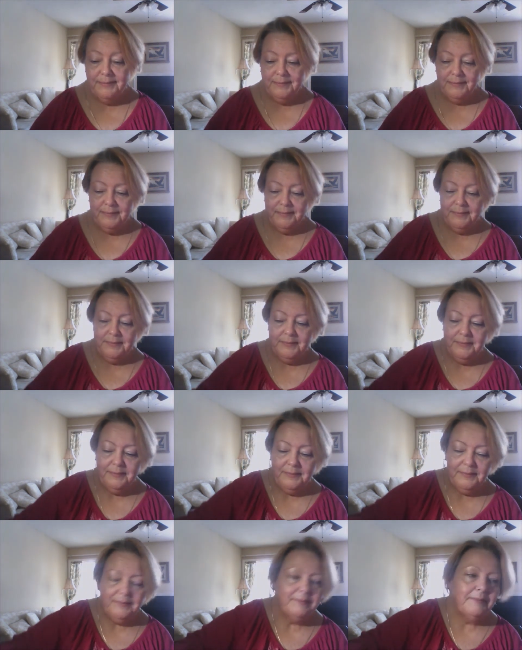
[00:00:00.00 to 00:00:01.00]

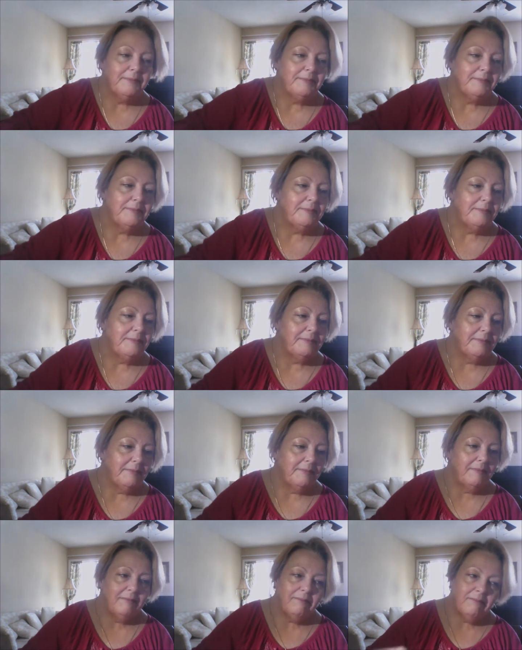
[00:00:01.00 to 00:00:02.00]

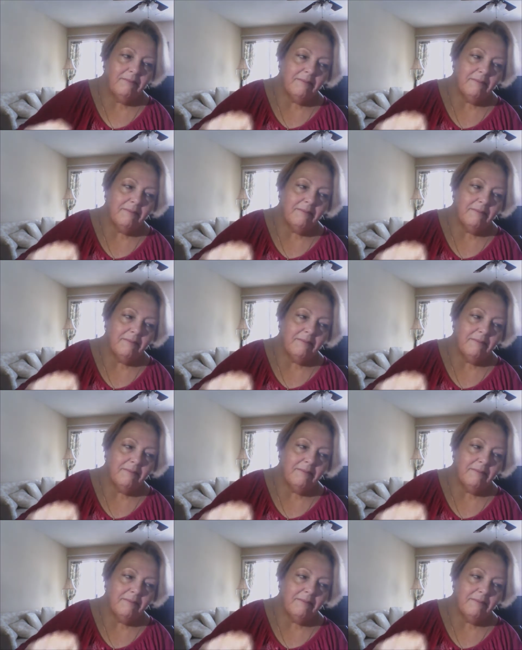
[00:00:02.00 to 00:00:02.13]
(silence)